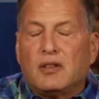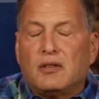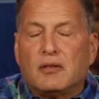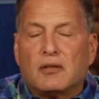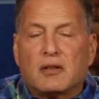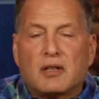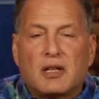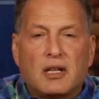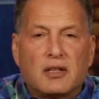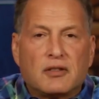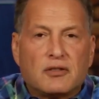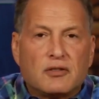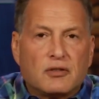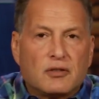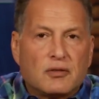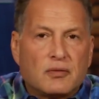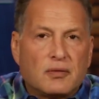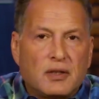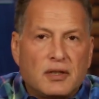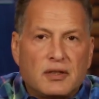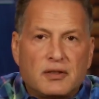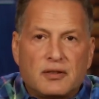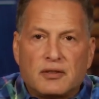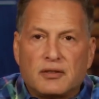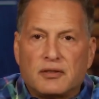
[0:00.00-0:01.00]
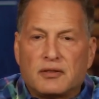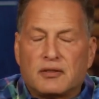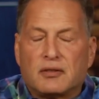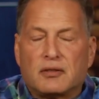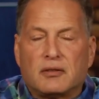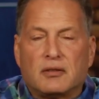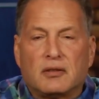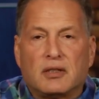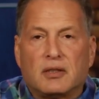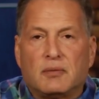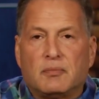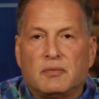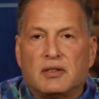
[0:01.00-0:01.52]
Your concentration's
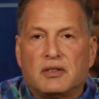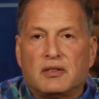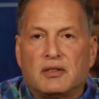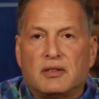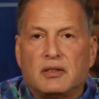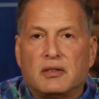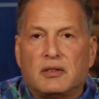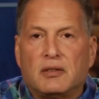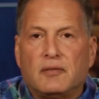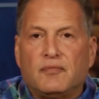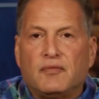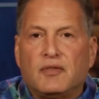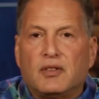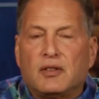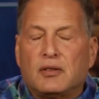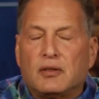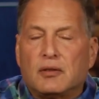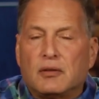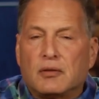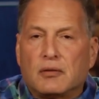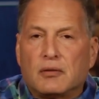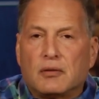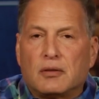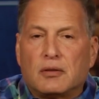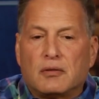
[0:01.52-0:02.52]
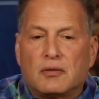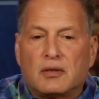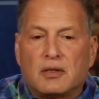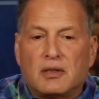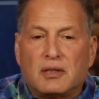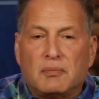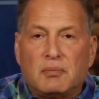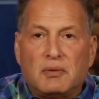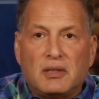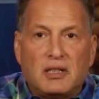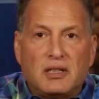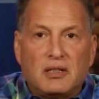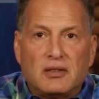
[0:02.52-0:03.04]
limited. You
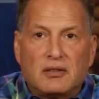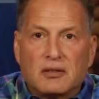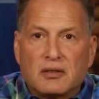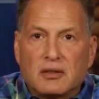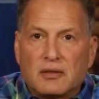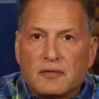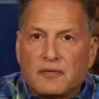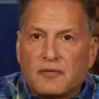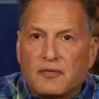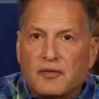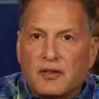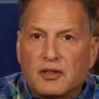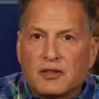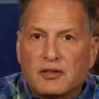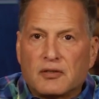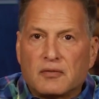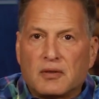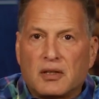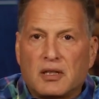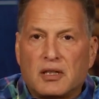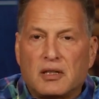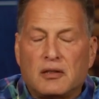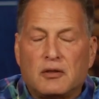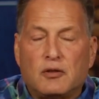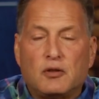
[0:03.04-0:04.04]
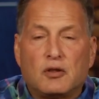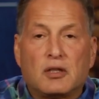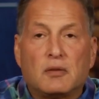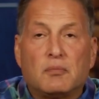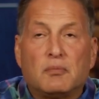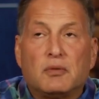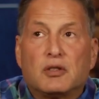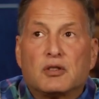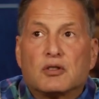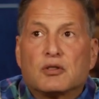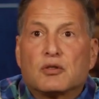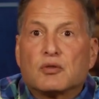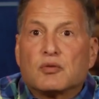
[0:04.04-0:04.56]
can be easily frustrated. You
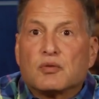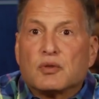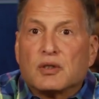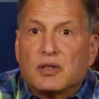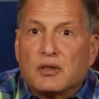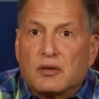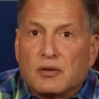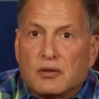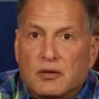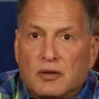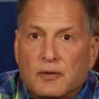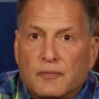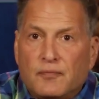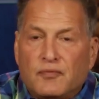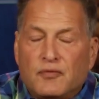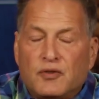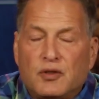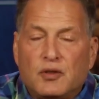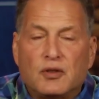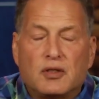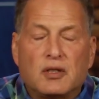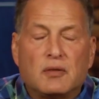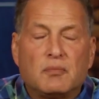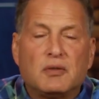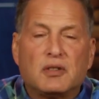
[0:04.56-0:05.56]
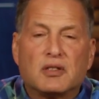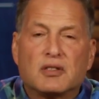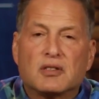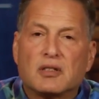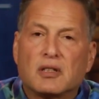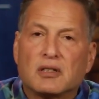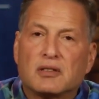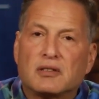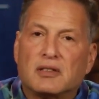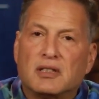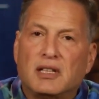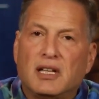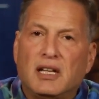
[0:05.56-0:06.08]
can be triggered. You can be
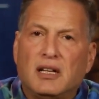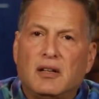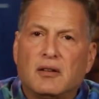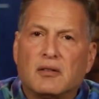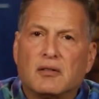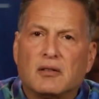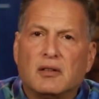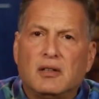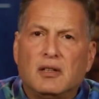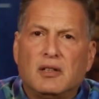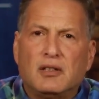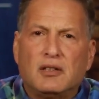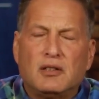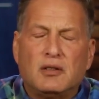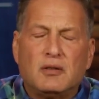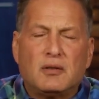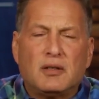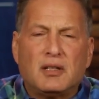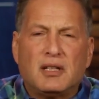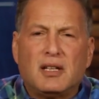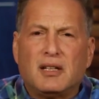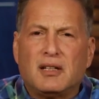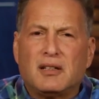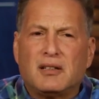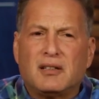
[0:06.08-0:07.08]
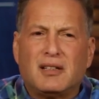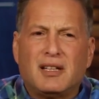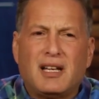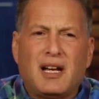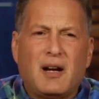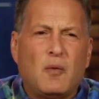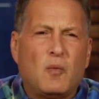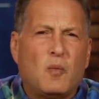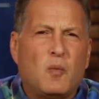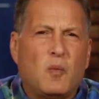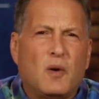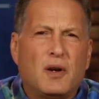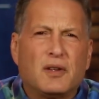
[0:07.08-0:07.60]
shut down. You can
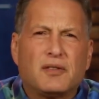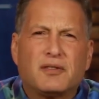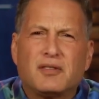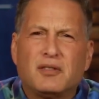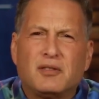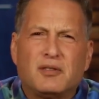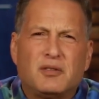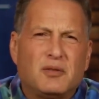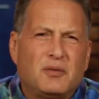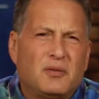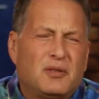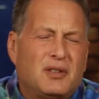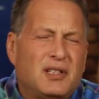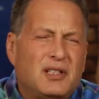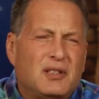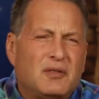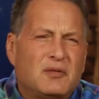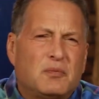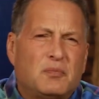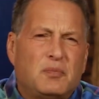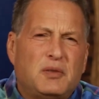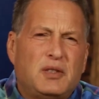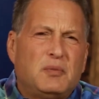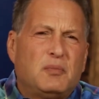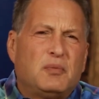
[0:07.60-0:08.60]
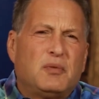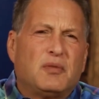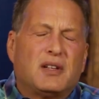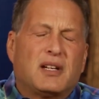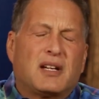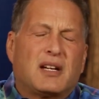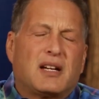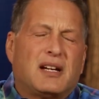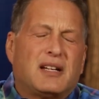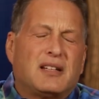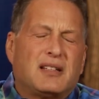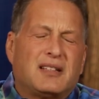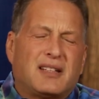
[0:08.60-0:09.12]
not want to do things with people.
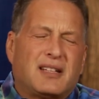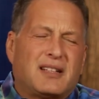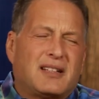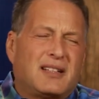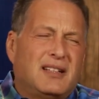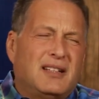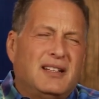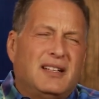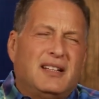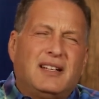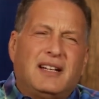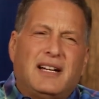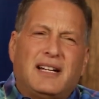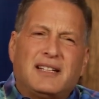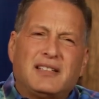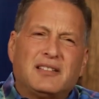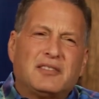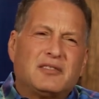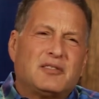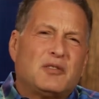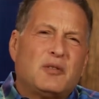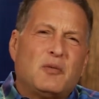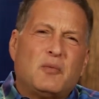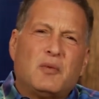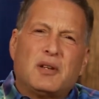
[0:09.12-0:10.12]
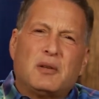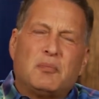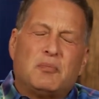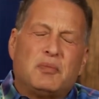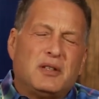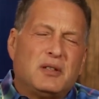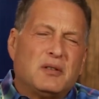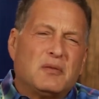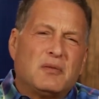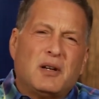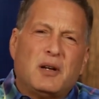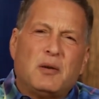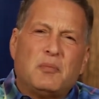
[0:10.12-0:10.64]
Like I just don't want to
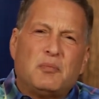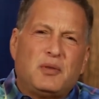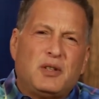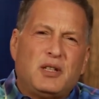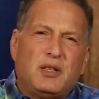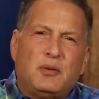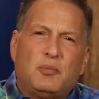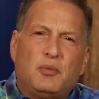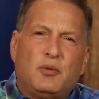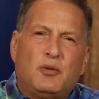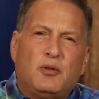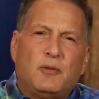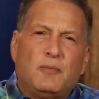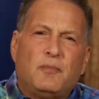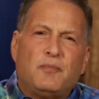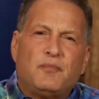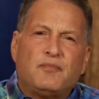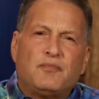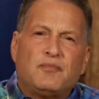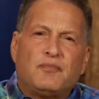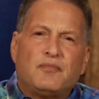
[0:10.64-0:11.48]
be around people.